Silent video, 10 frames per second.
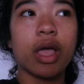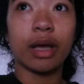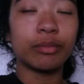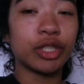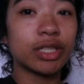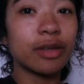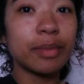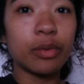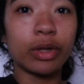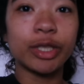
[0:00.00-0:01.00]
I'm just gonna
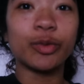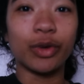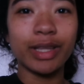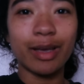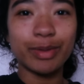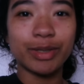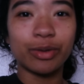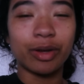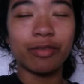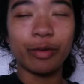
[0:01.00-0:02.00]
be watching one
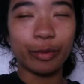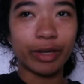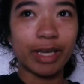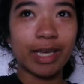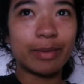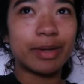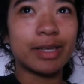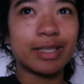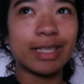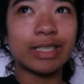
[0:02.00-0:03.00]
episode of The Rookie
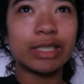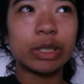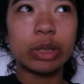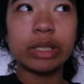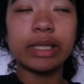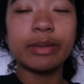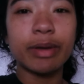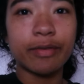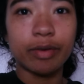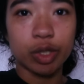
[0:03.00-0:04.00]
because that's currently
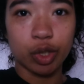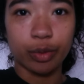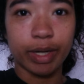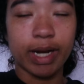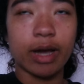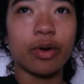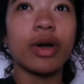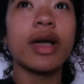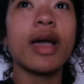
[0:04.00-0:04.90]
my favorite show right now.